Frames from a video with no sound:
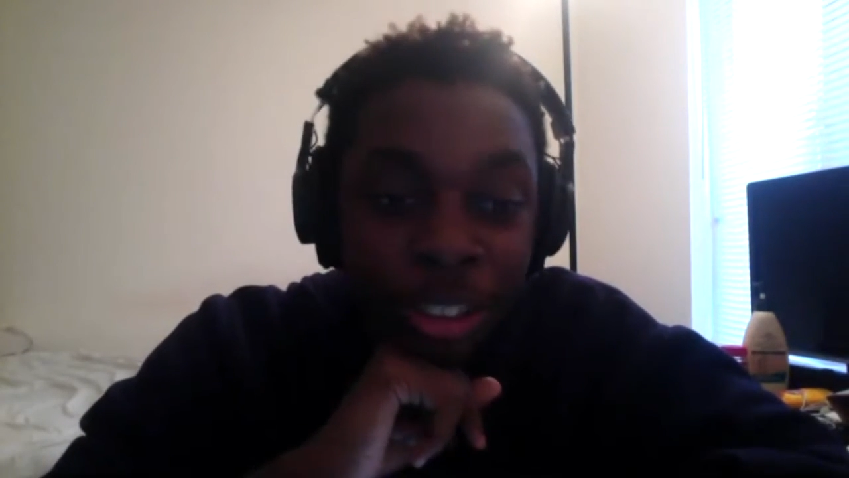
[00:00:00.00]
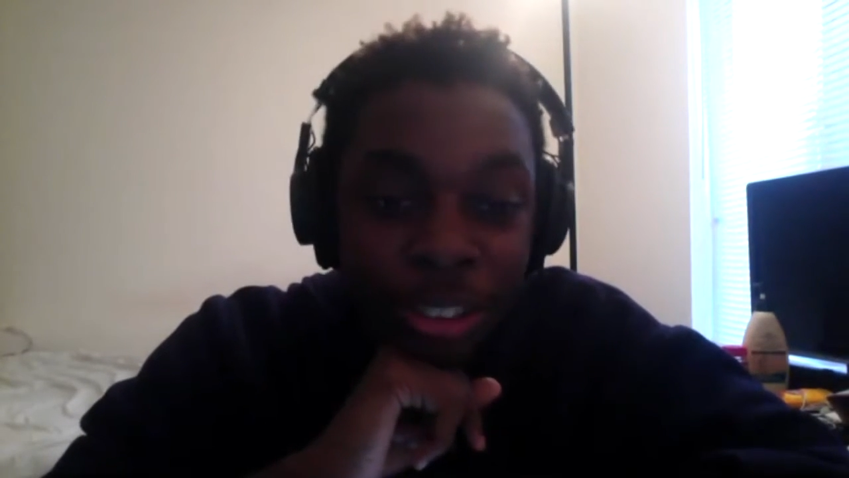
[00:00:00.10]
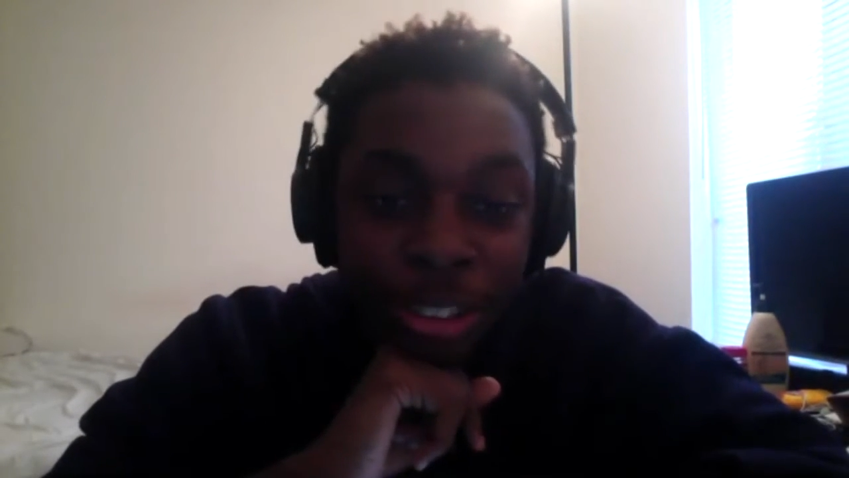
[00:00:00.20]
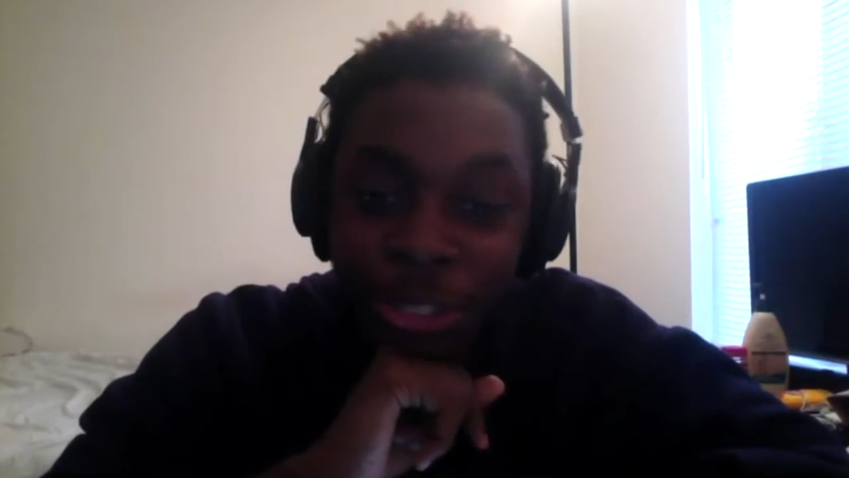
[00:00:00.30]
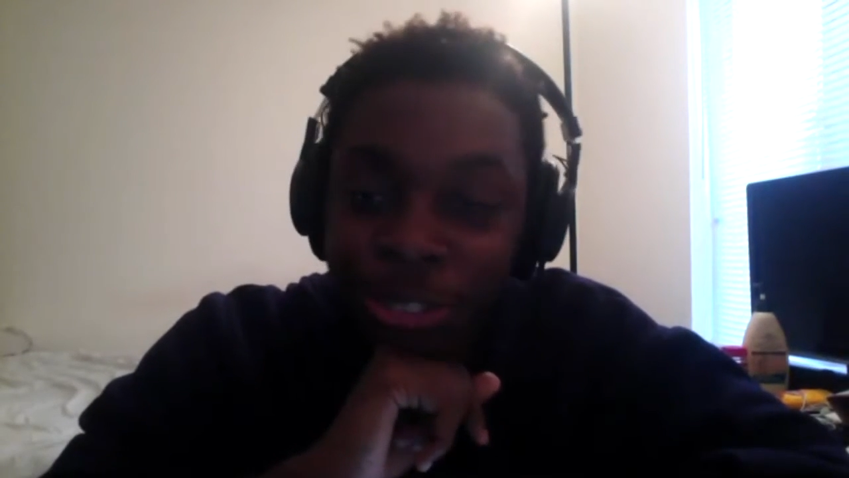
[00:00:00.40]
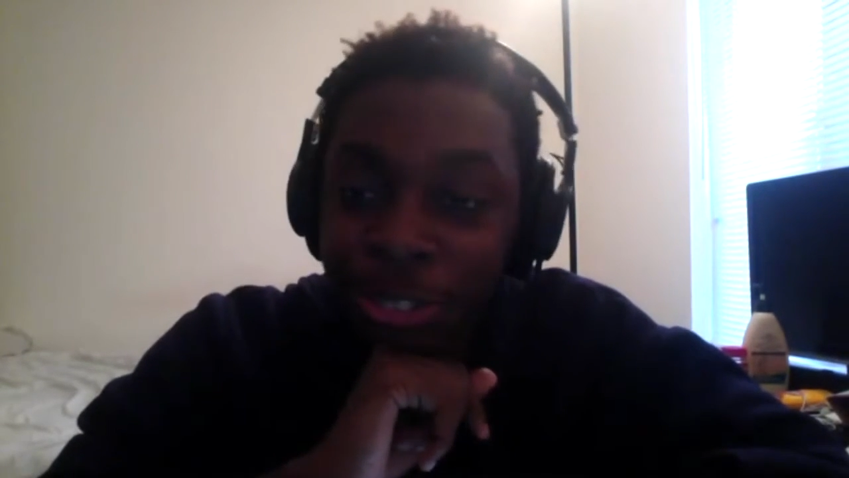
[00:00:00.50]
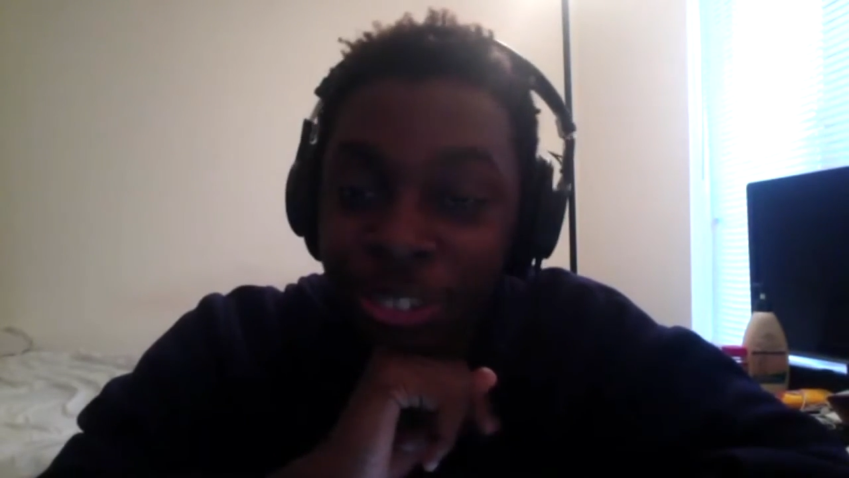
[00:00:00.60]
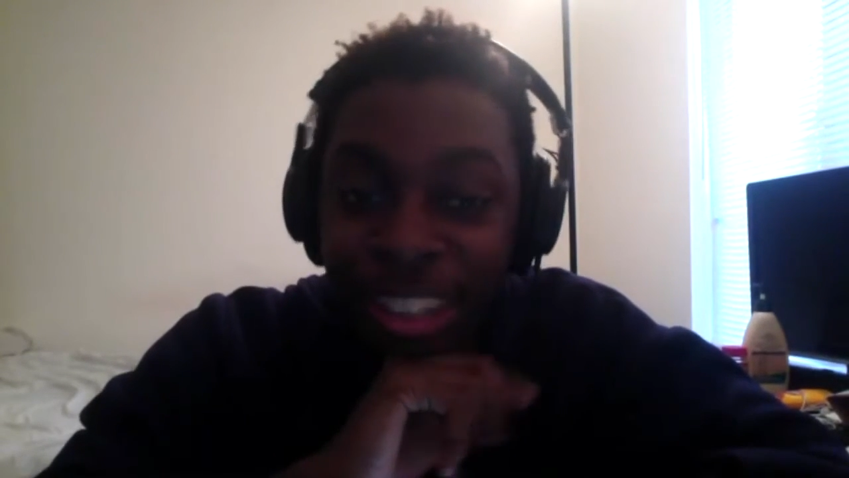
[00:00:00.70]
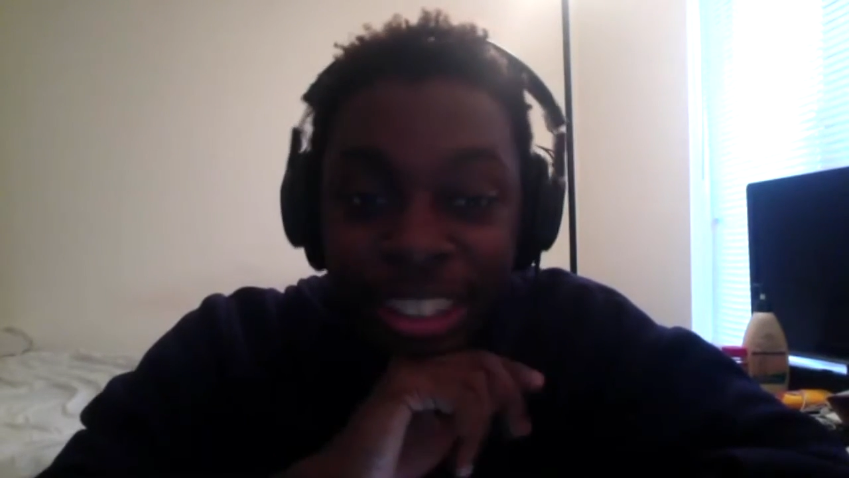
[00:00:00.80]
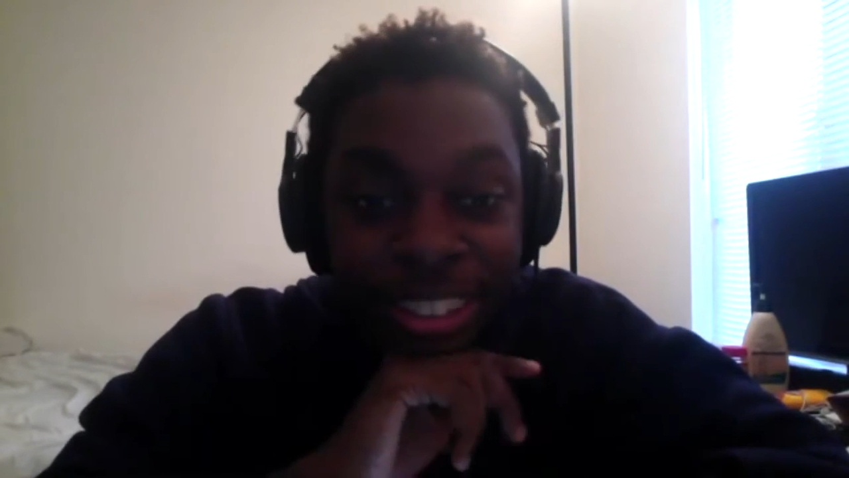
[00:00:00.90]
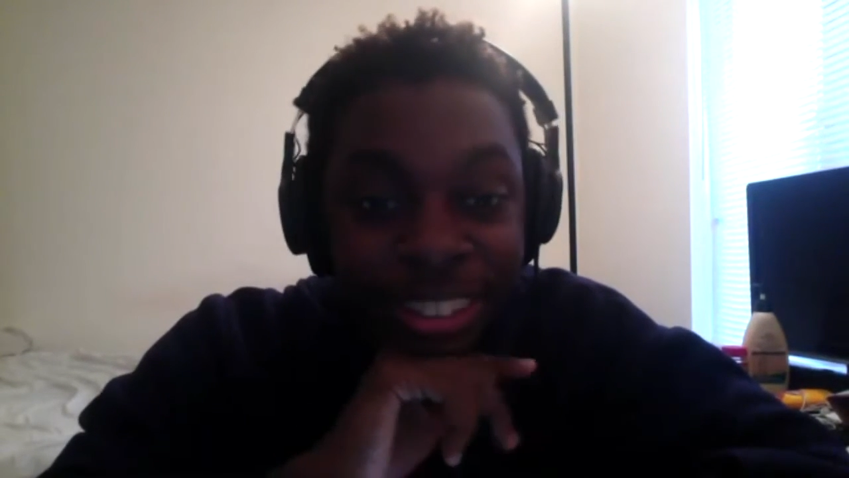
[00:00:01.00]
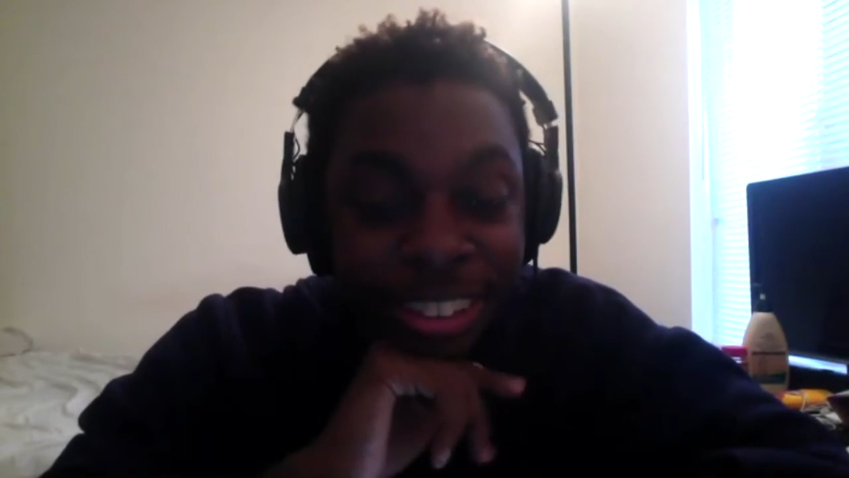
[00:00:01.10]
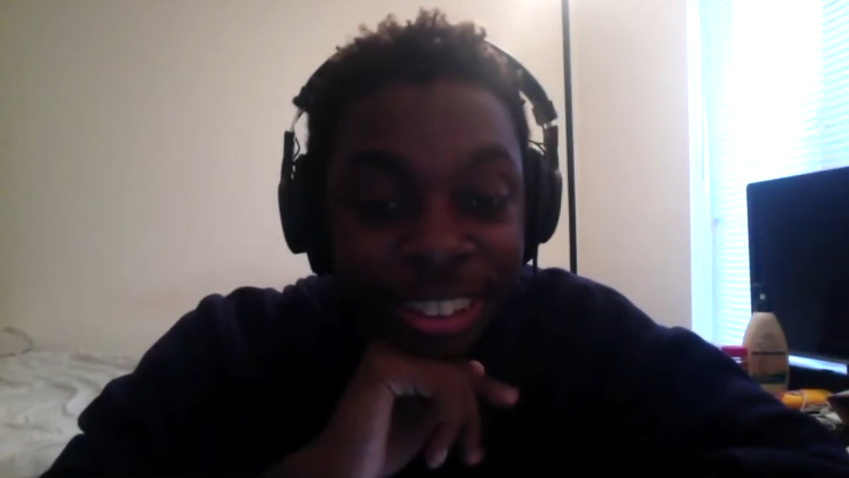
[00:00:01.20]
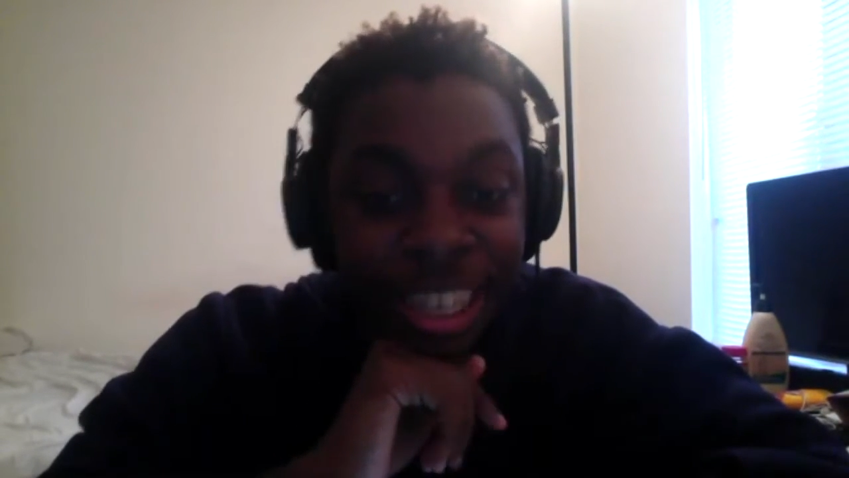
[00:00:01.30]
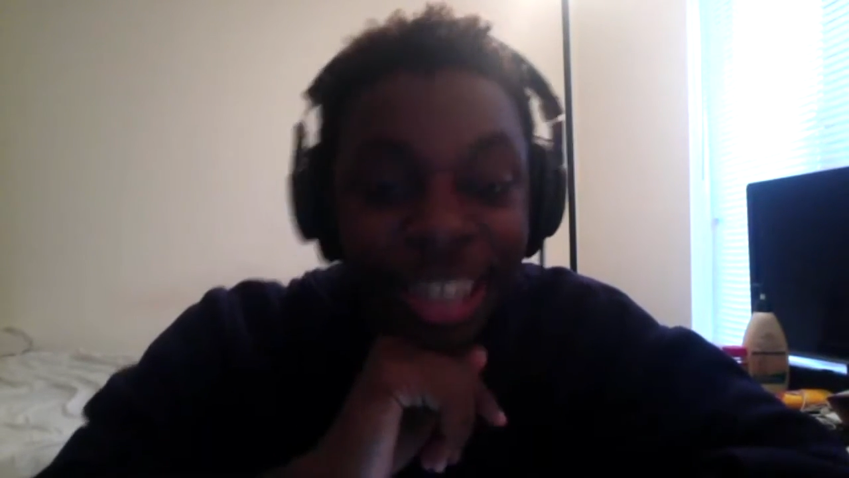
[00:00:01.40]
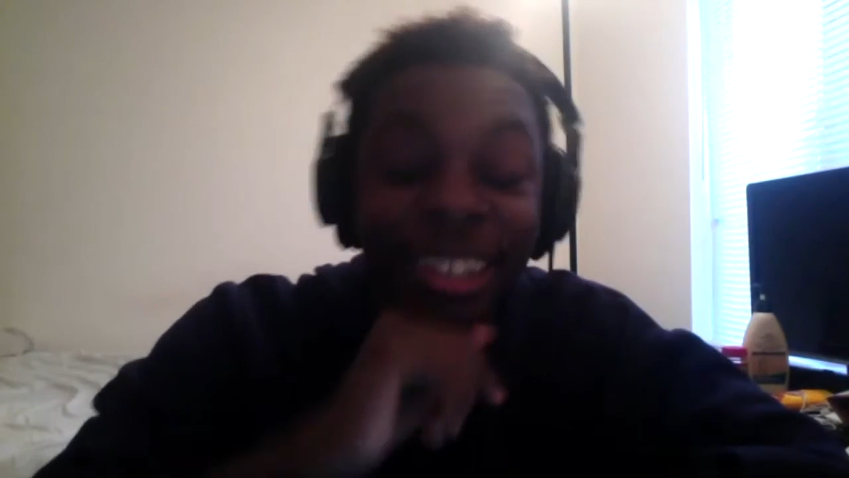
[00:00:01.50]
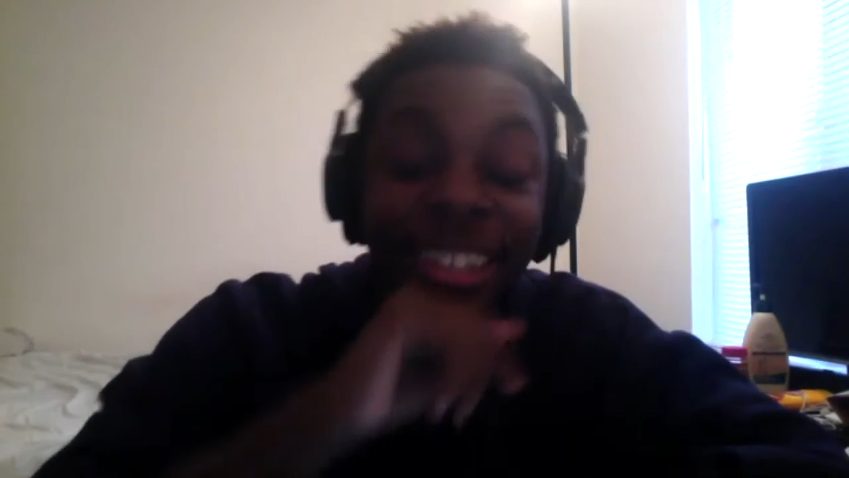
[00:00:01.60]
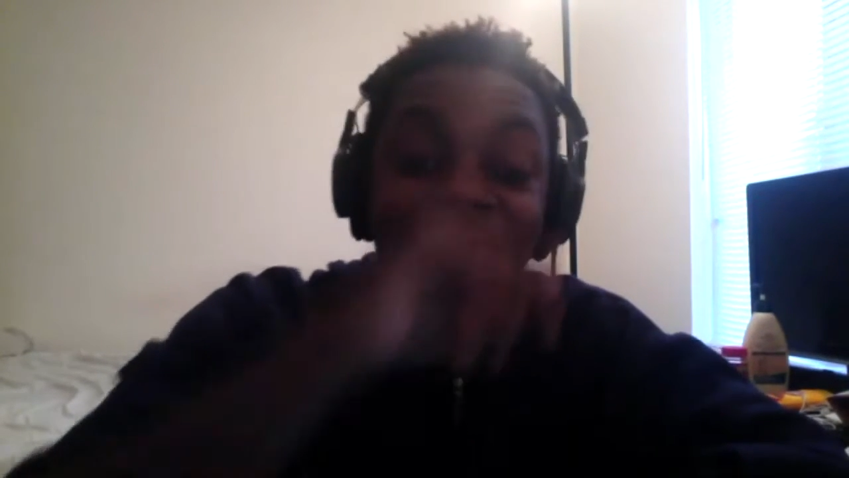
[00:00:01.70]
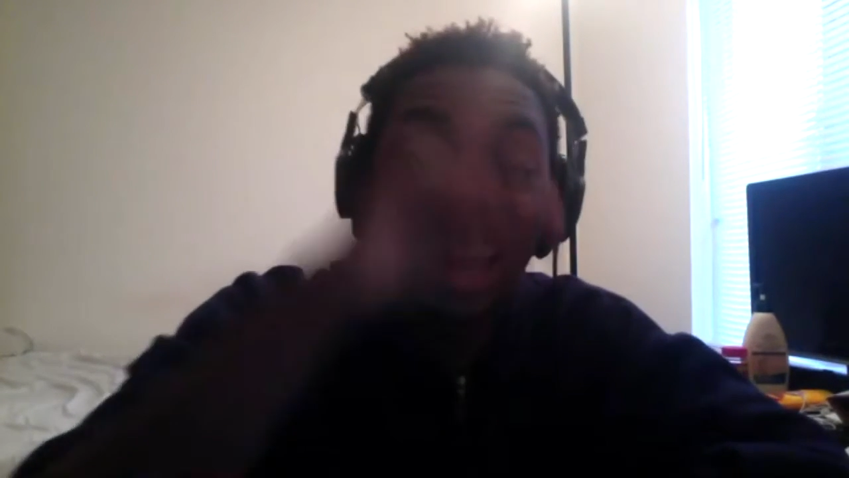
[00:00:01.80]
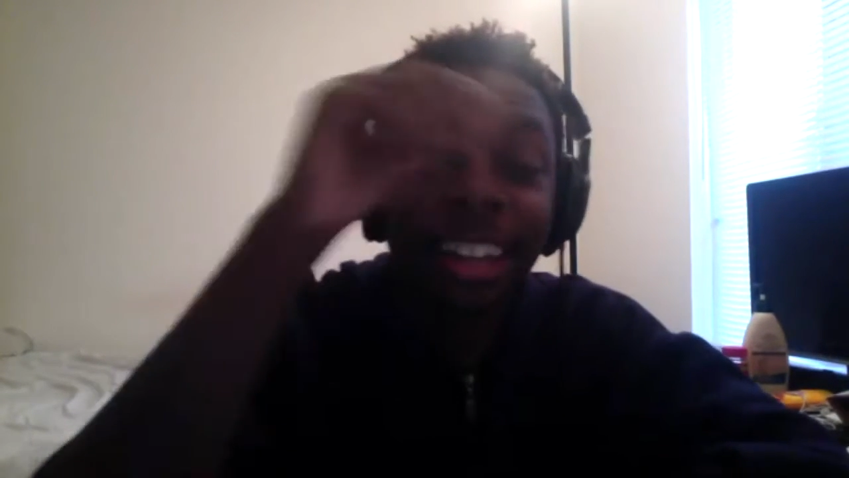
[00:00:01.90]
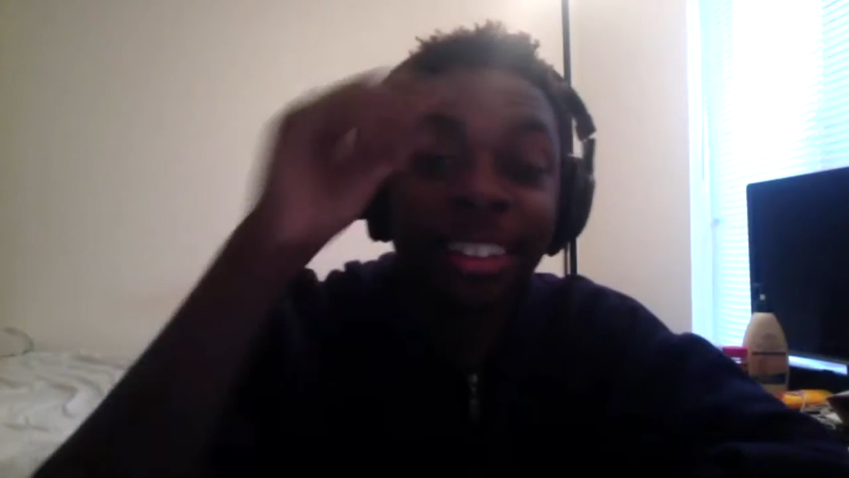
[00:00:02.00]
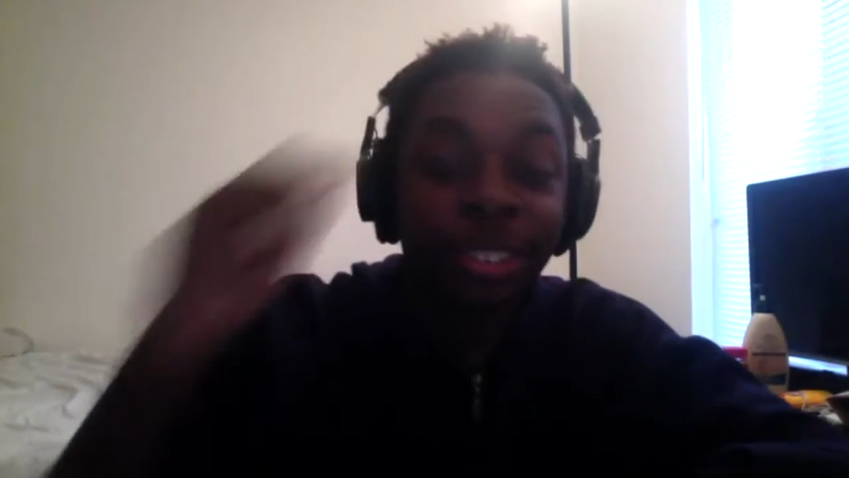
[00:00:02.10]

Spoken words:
strange as hell. Like, I don't